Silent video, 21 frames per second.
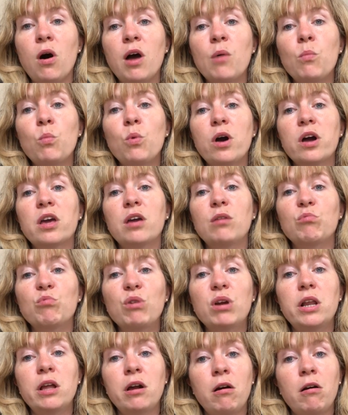I'm working
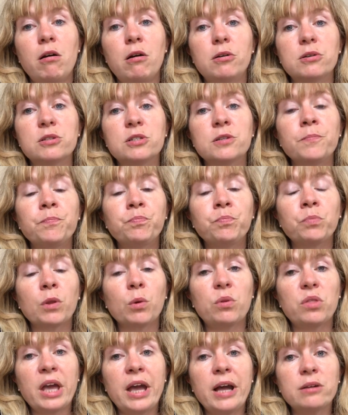really hard
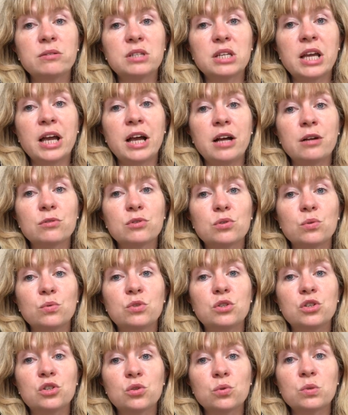with the County Council
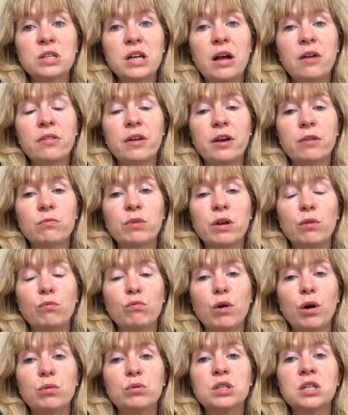to sort out that ring
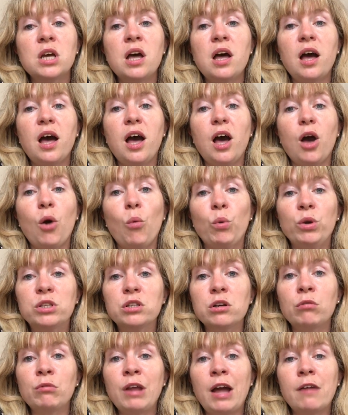road. We
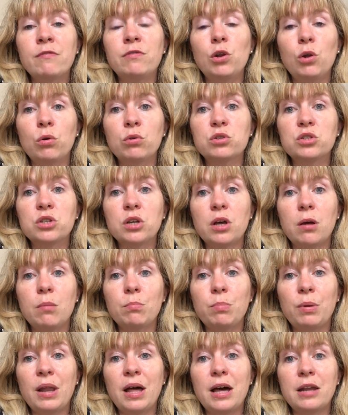don't have a long-term
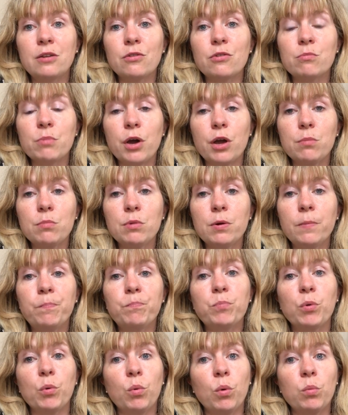plan at the
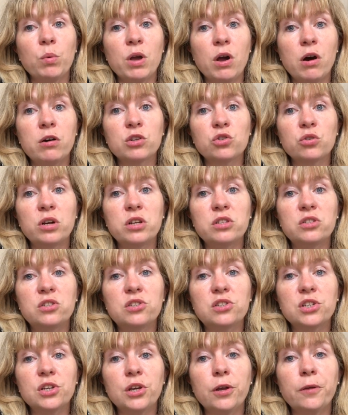moment, but what we are trying
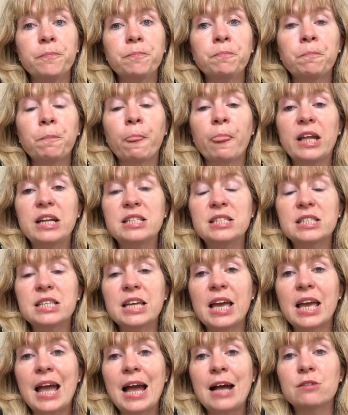to do is
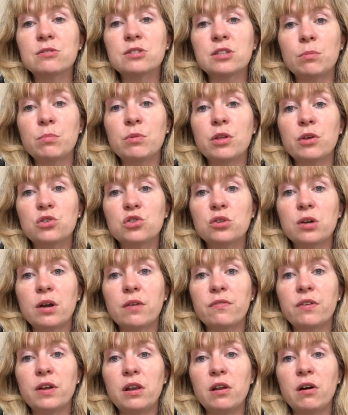take out some of those
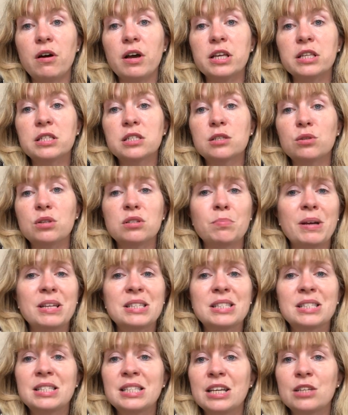traffic lights. There's
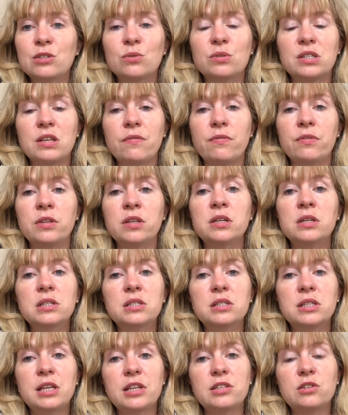about 6 or 7
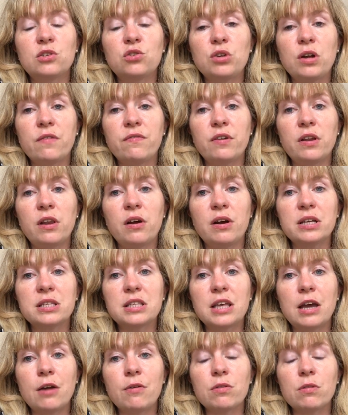sets of traffic
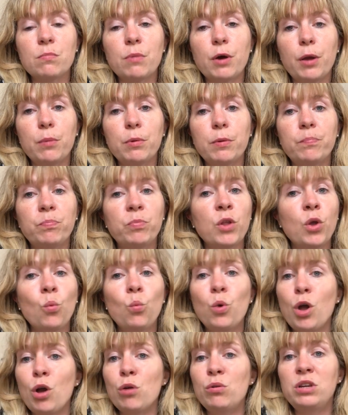lights there at the moment.
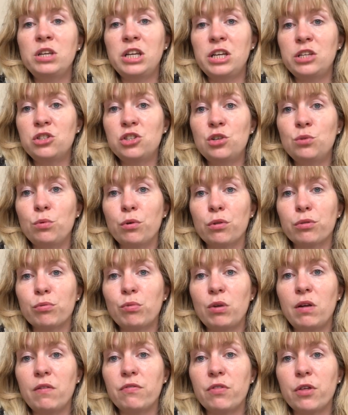We only need 2 or
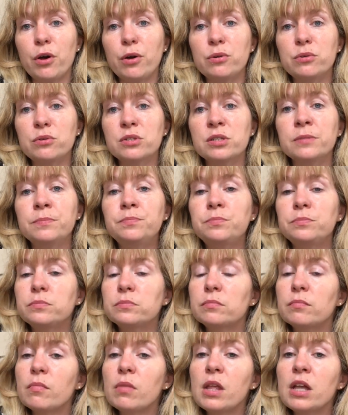3 of those.
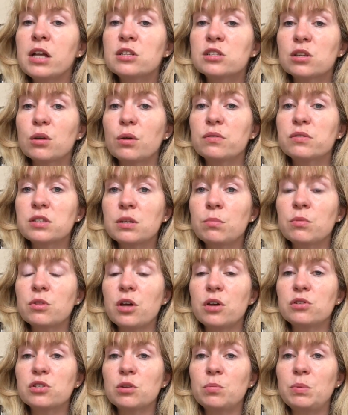So if some of
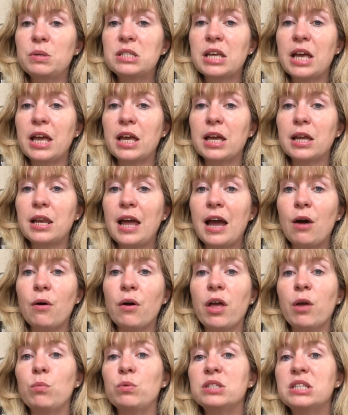those could be taken
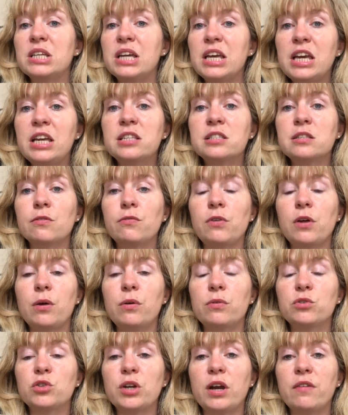out, it would ease the flow
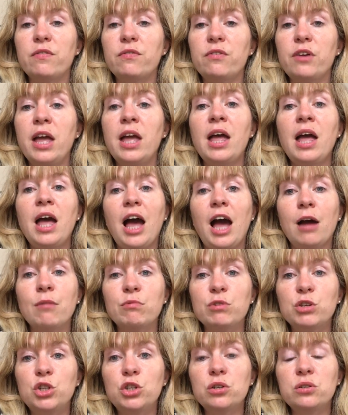of traffic
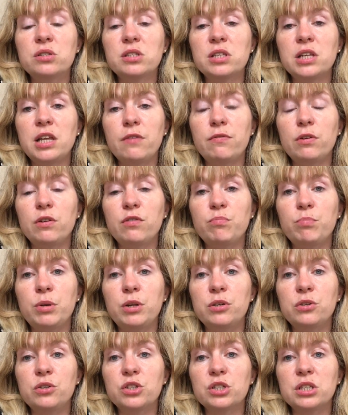and reduce the level of
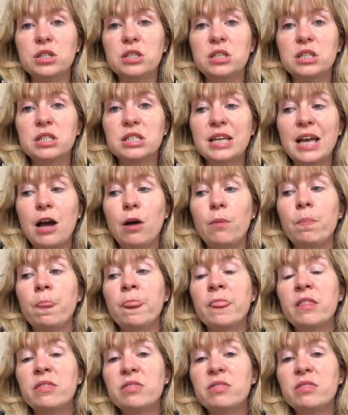pollution in the town.